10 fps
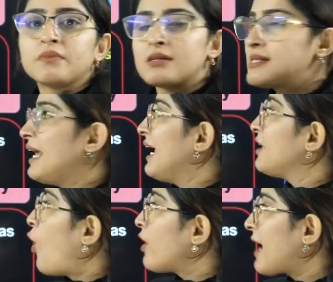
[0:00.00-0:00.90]
see,
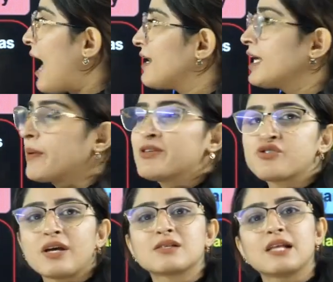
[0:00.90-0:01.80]
inorganic chemistry
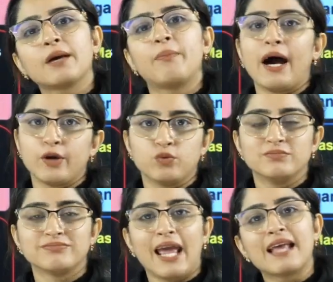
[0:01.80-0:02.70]
is like bio.
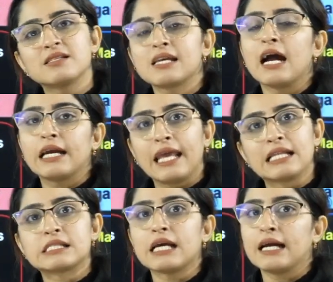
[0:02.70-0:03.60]

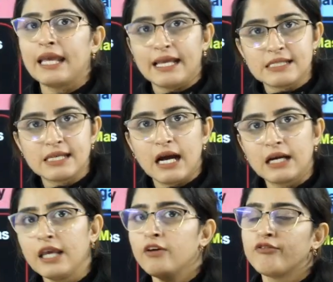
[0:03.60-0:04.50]
NCERT.
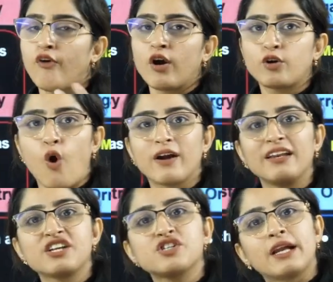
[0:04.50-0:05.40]
For
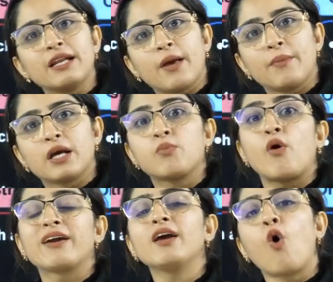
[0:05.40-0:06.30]
coordination and chemical
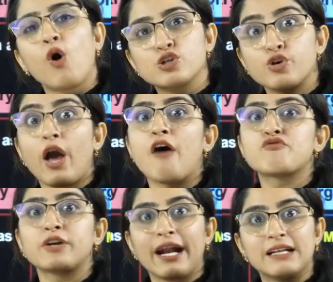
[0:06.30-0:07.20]
bonding, also you have to
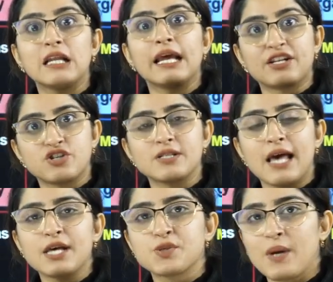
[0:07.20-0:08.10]
attend the lectures
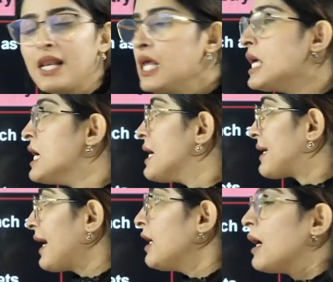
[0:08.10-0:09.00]
as well,
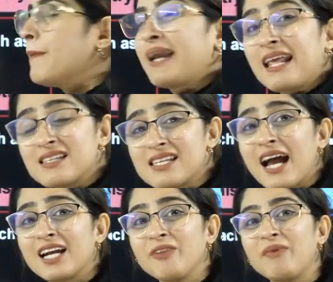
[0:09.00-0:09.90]
right? But NCERT
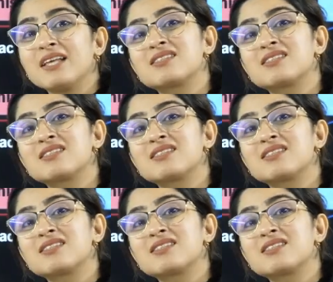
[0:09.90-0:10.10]
means